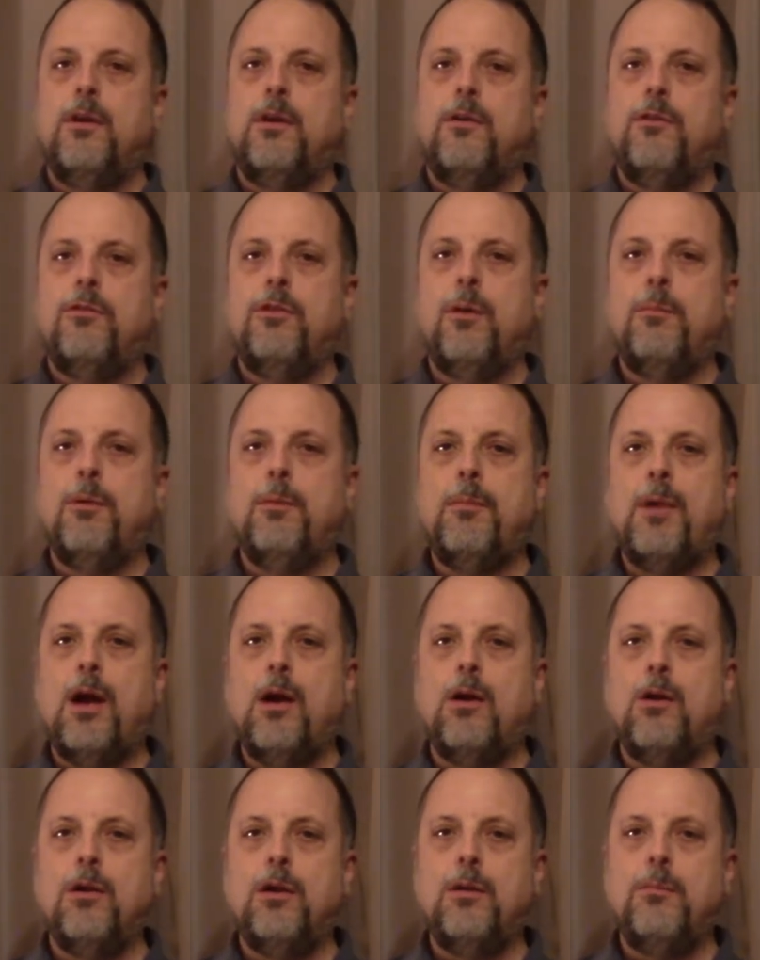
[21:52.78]
some of my
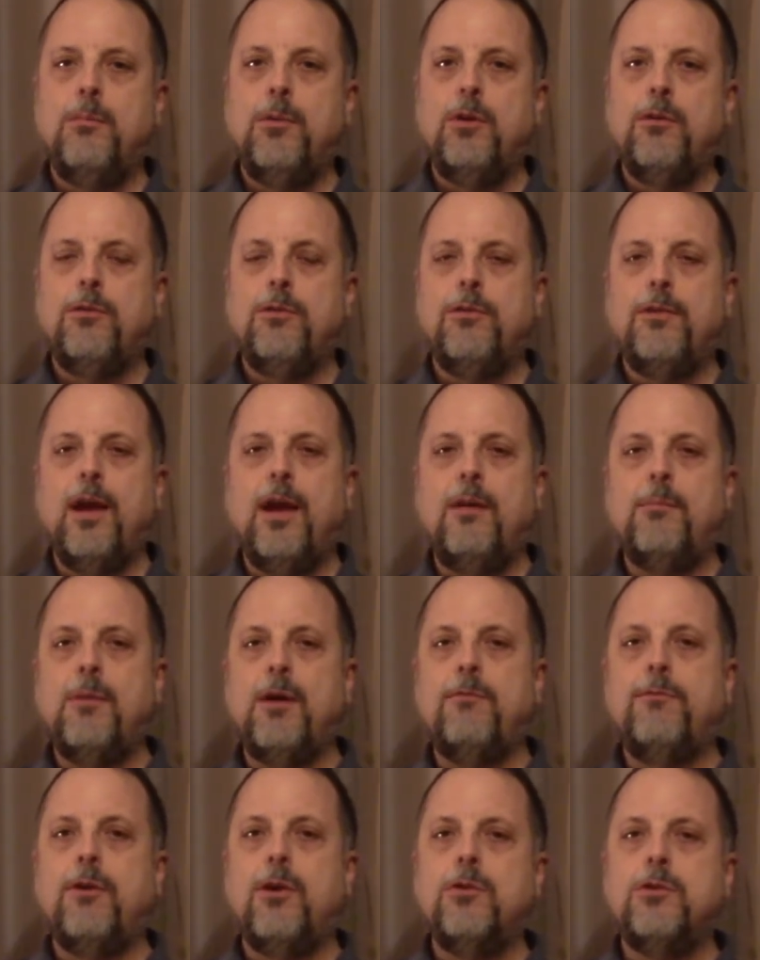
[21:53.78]
early Mutis. I have my
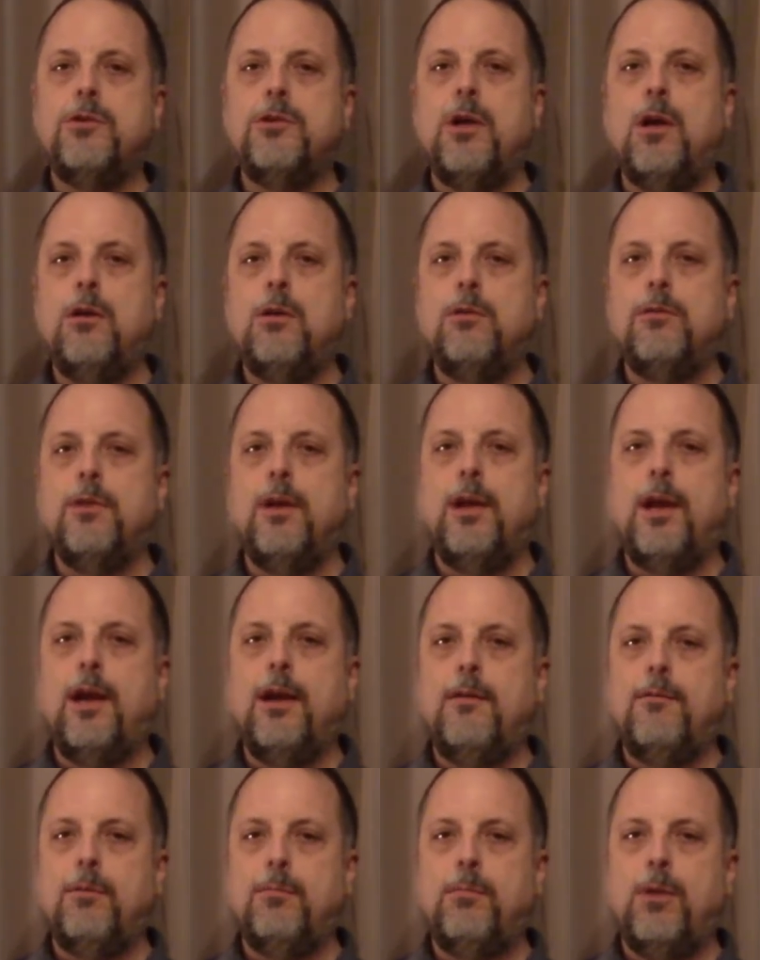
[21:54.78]
first Sean that I
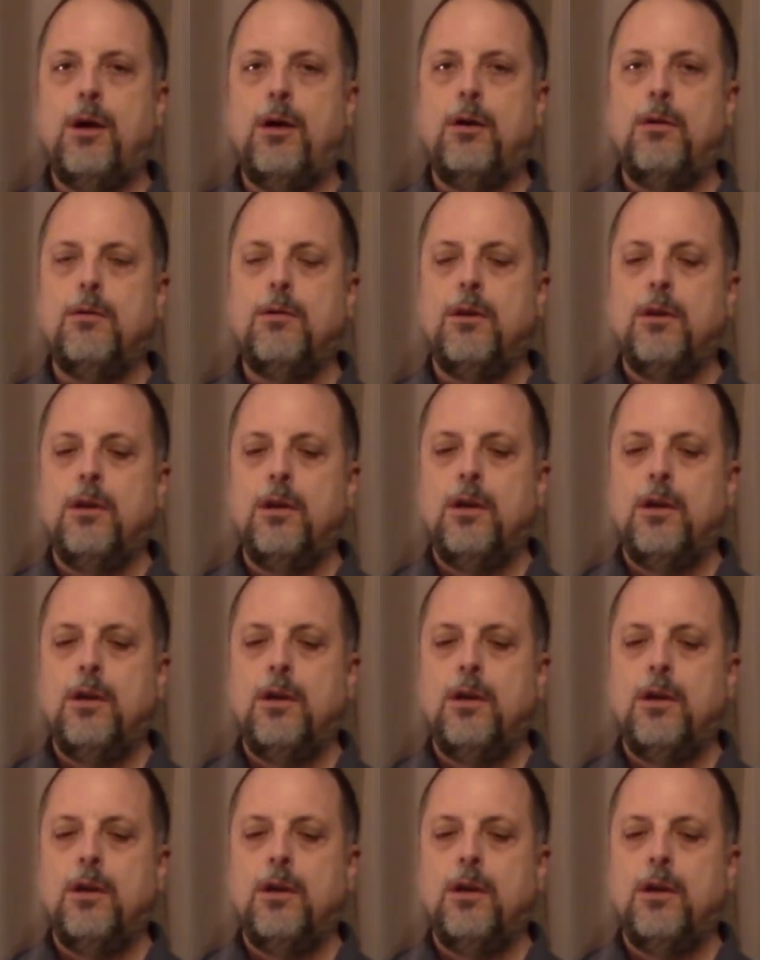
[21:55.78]
ever bought.